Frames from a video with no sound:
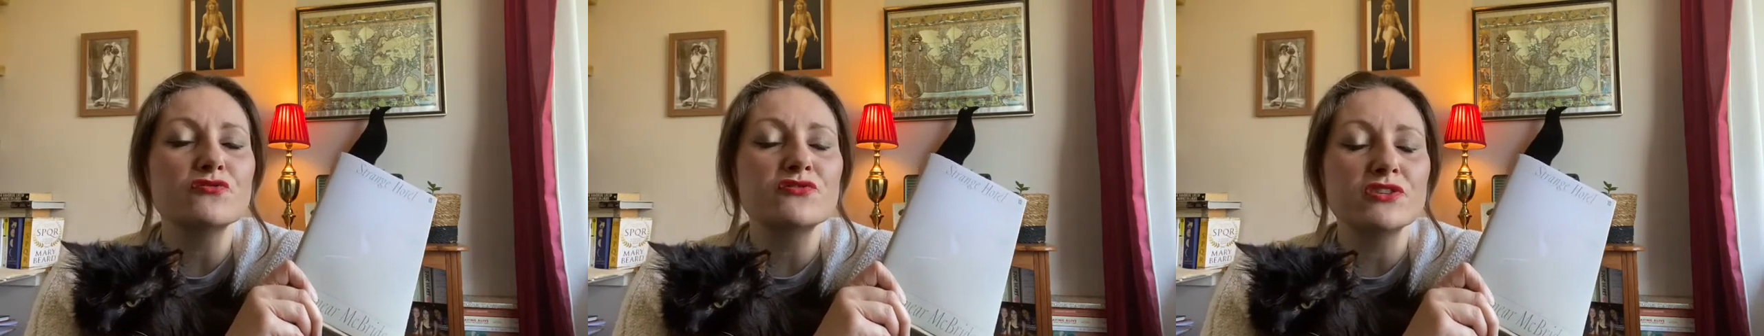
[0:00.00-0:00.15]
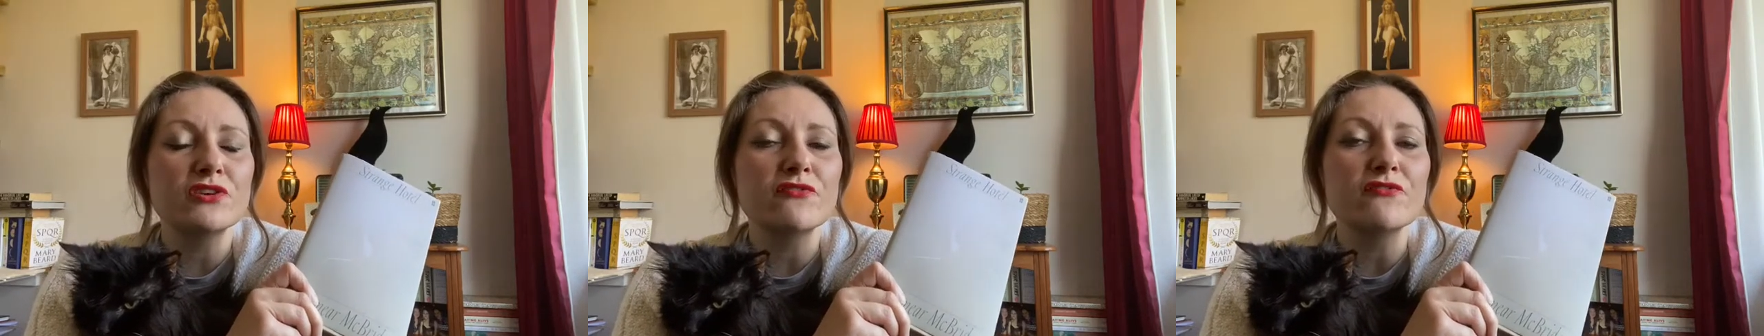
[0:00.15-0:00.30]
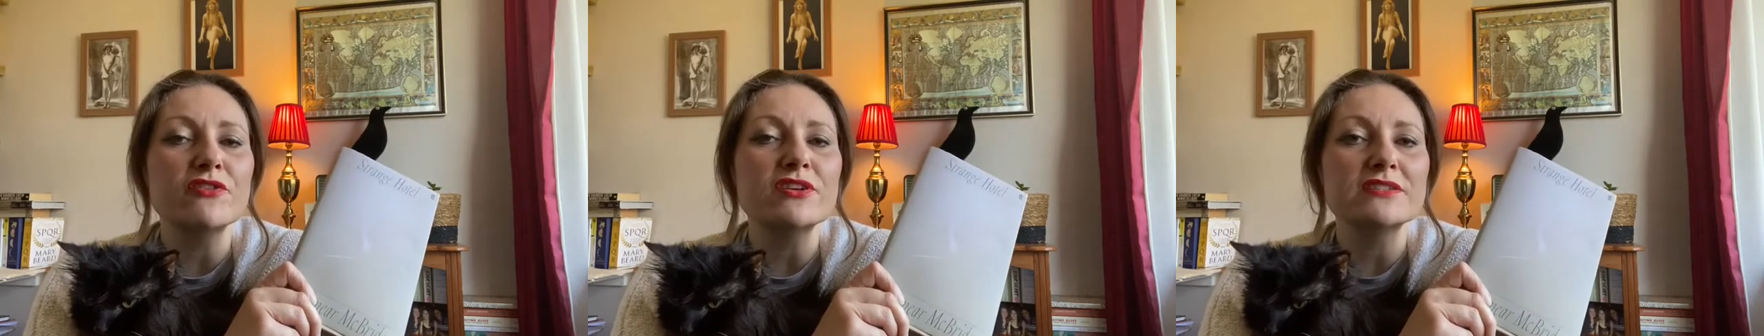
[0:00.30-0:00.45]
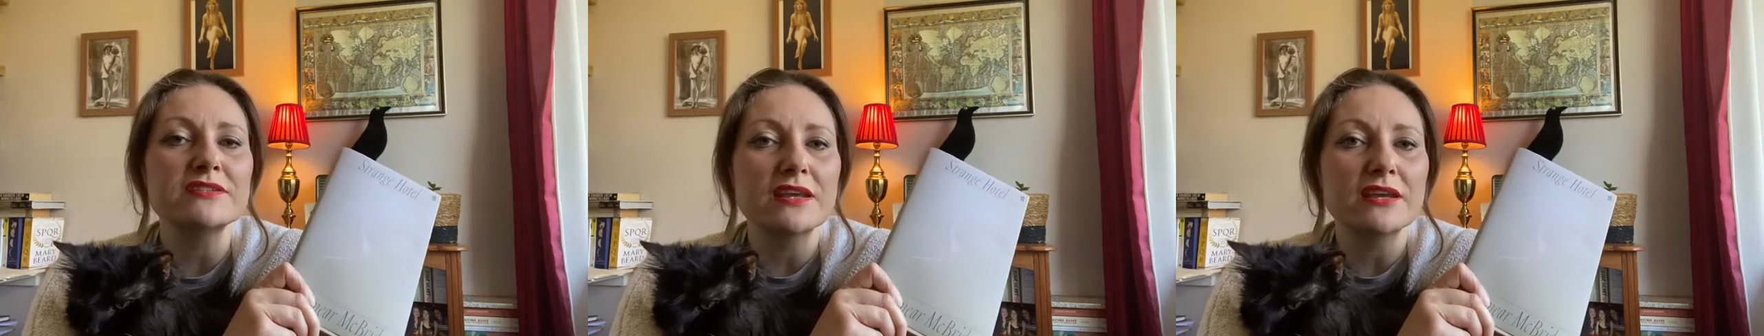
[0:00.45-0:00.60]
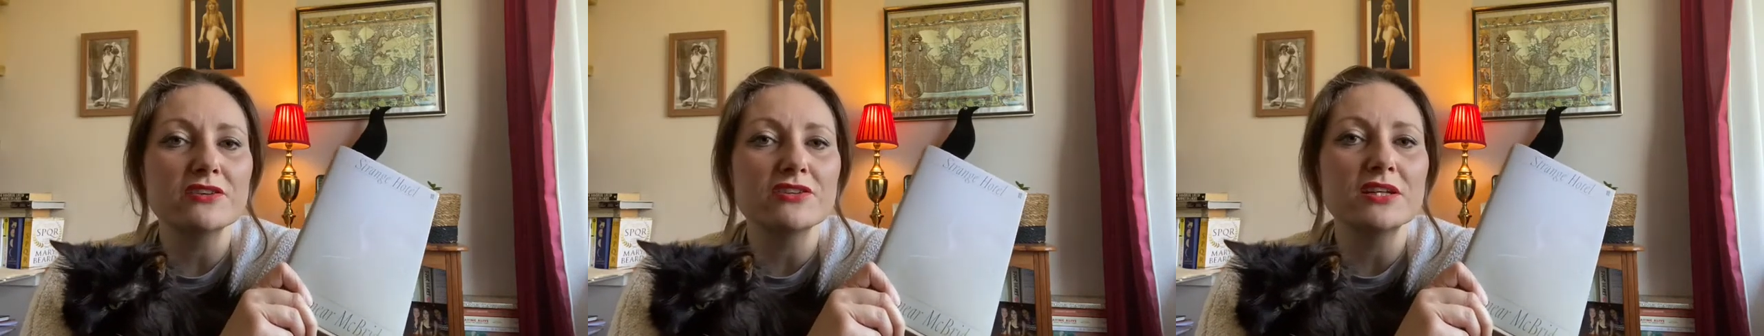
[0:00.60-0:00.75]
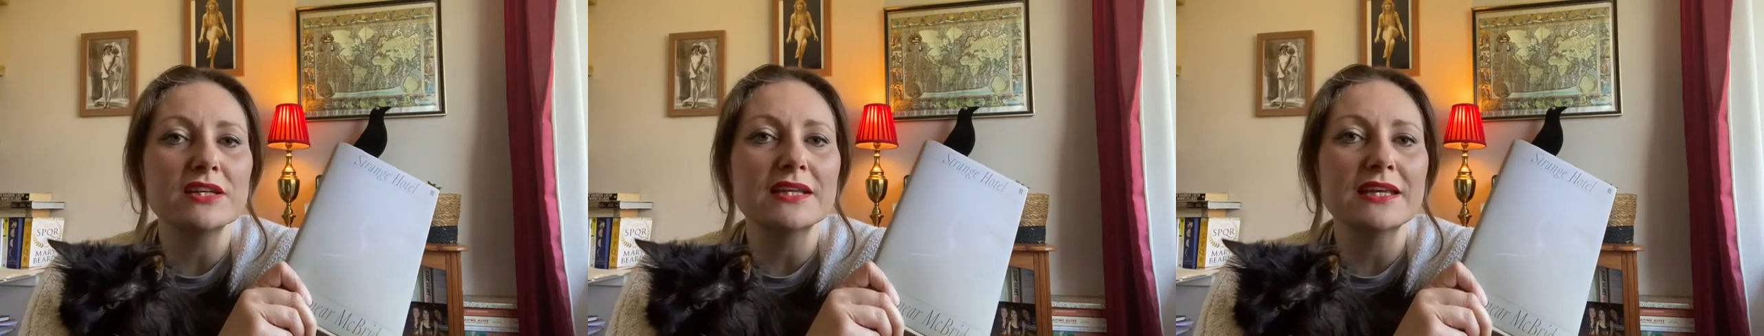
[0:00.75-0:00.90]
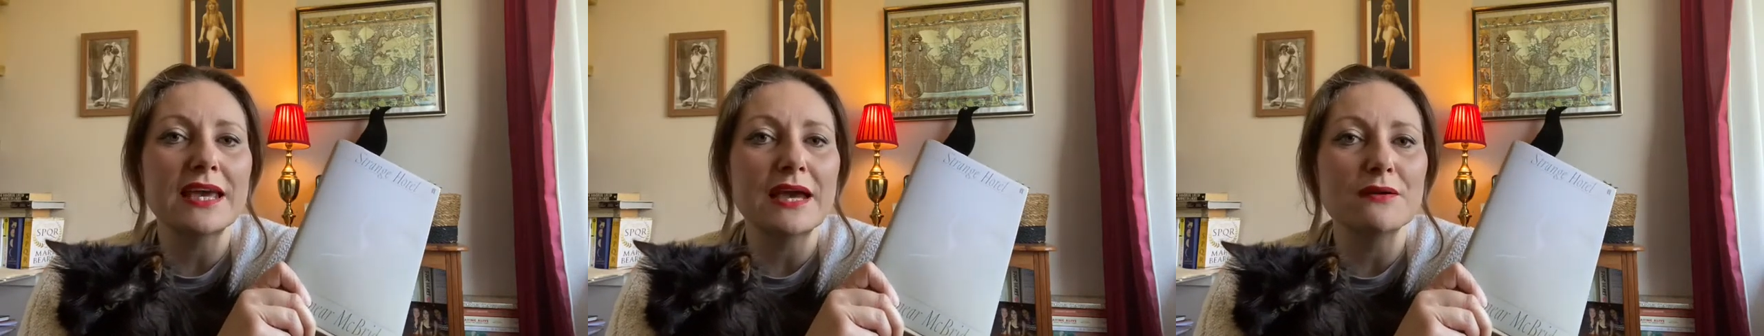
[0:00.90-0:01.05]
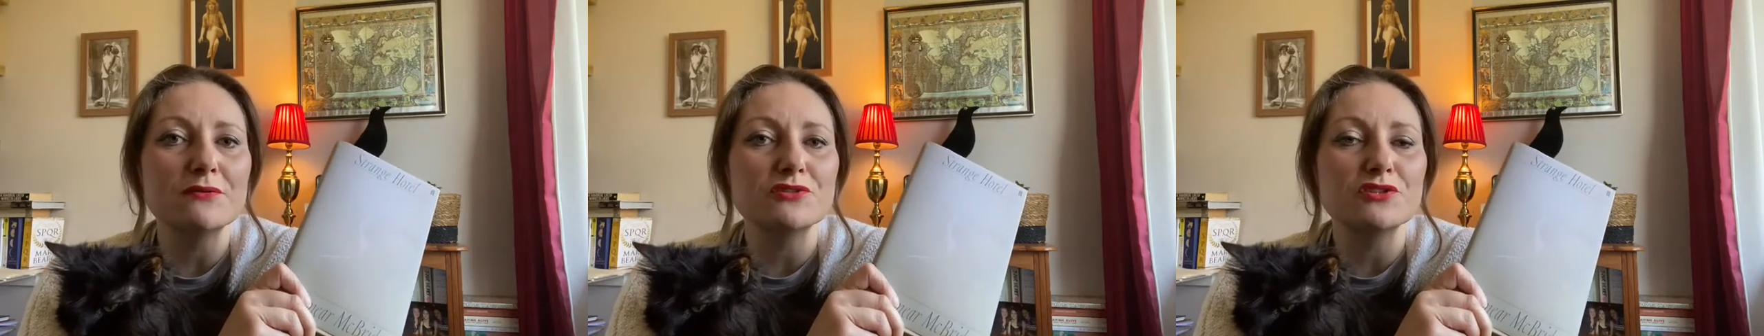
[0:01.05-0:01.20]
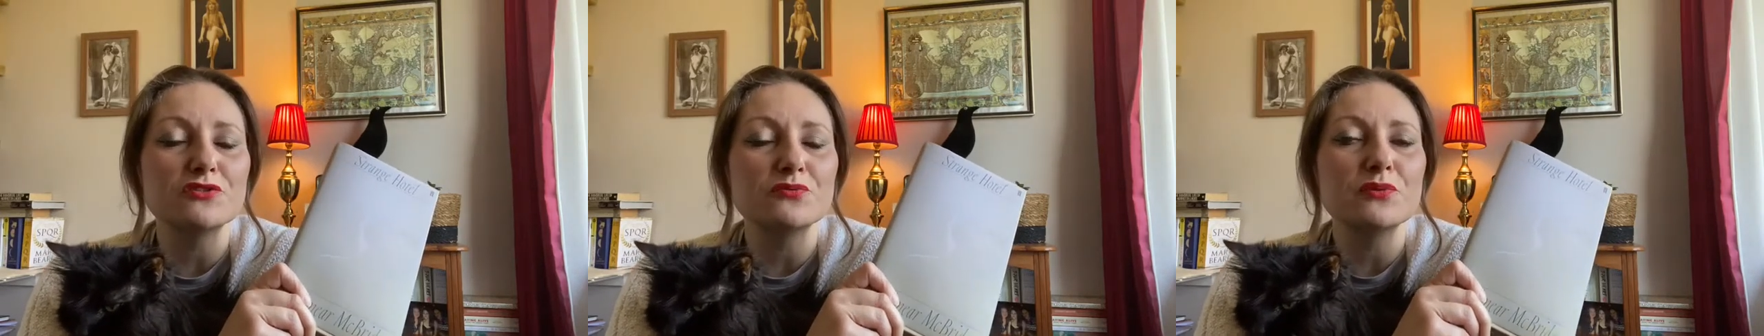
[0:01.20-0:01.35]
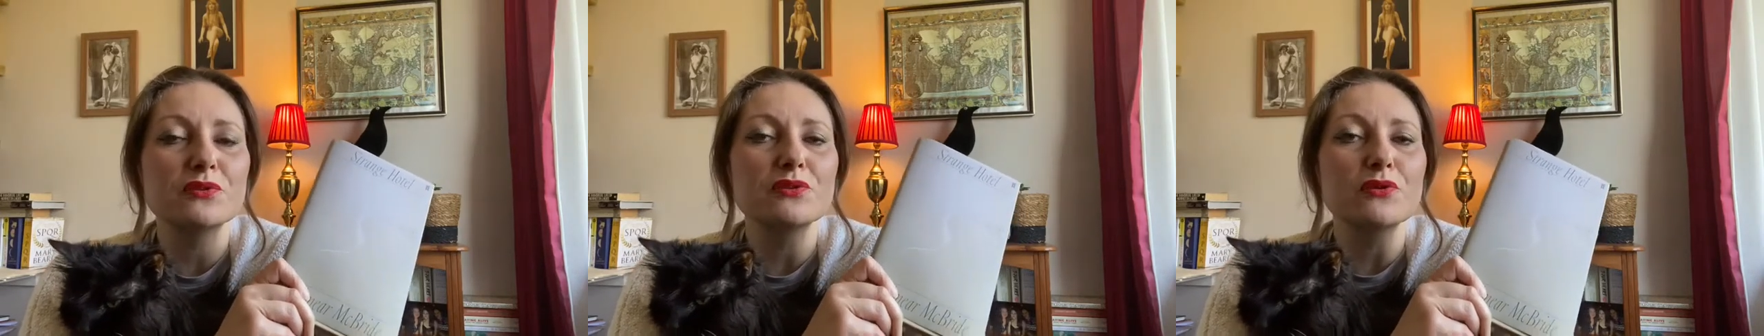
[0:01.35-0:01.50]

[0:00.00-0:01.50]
different sexual encounters with